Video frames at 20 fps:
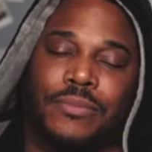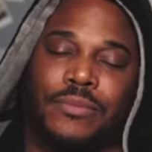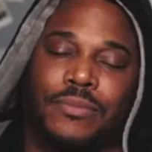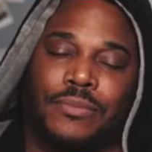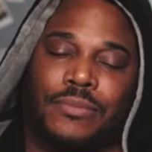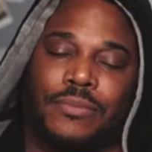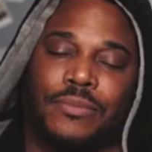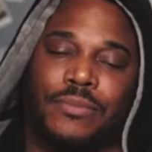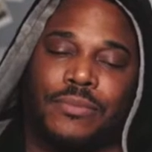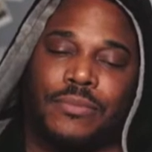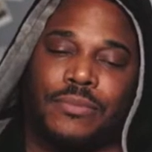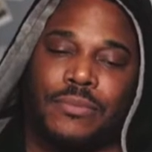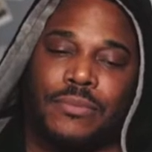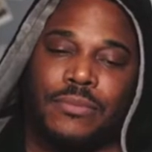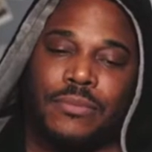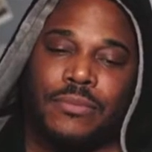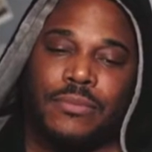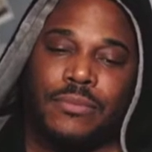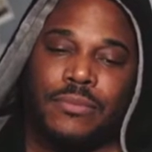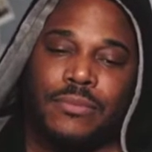
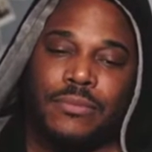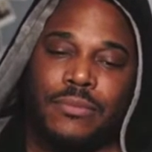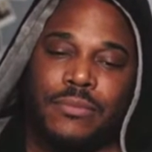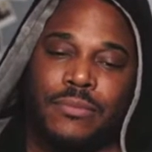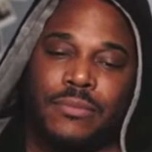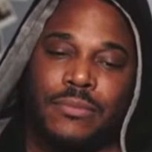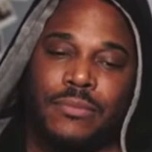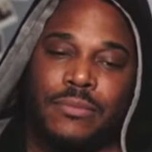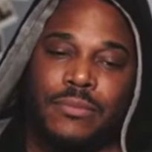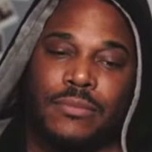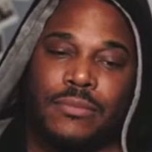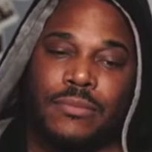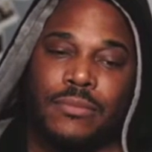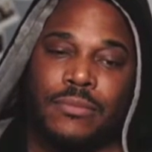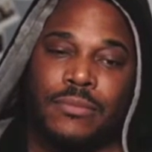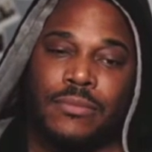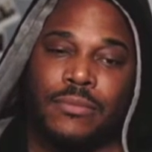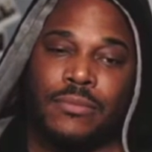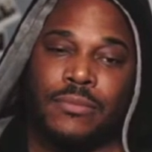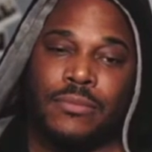
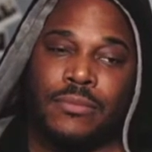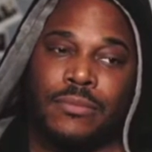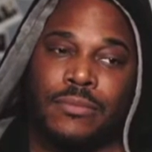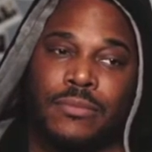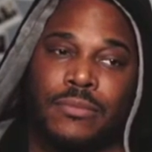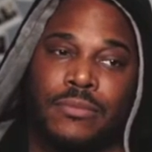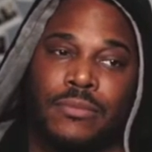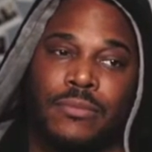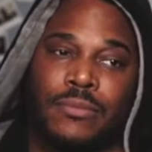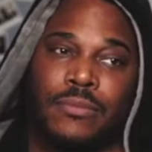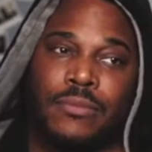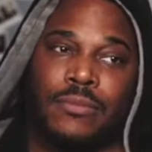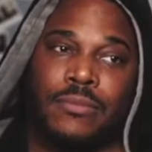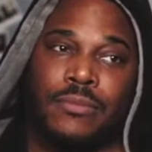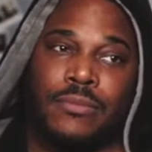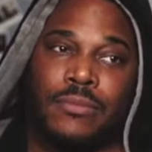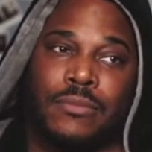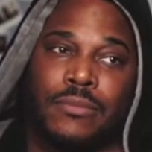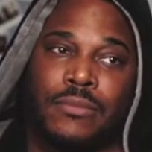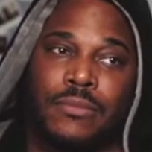
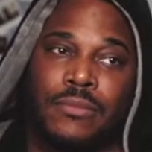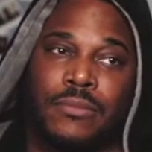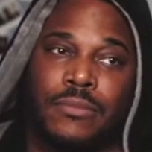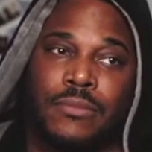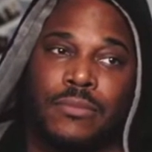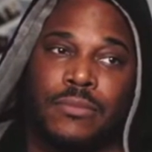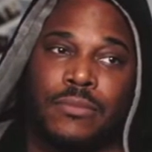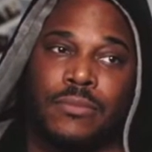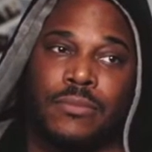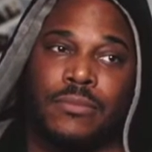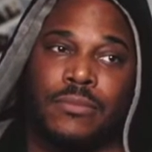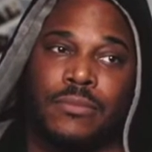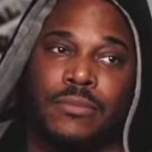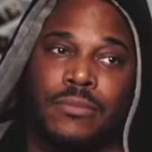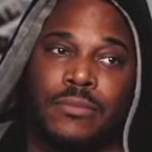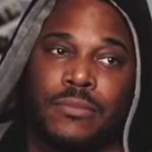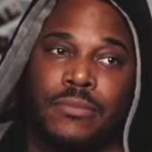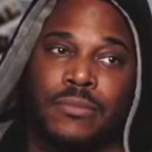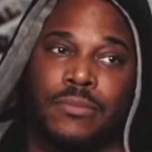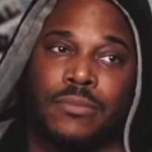
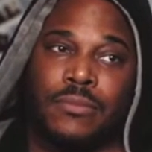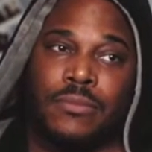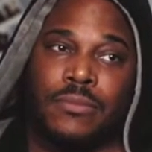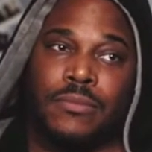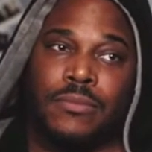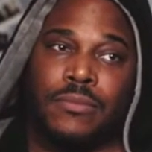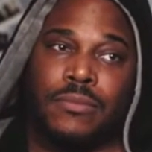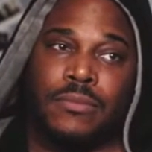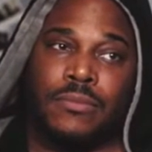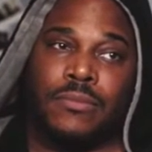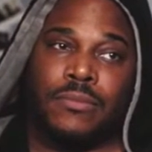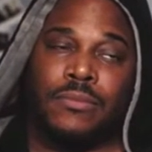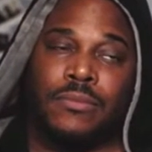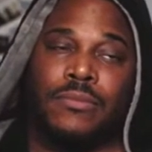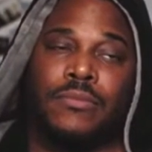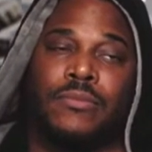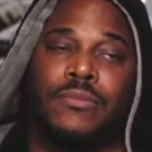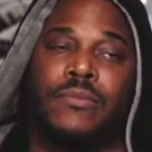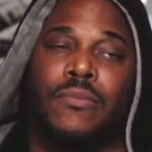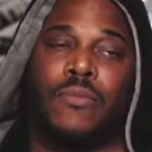
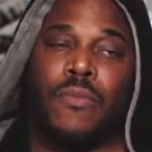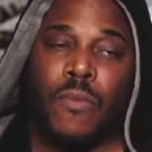[no speech]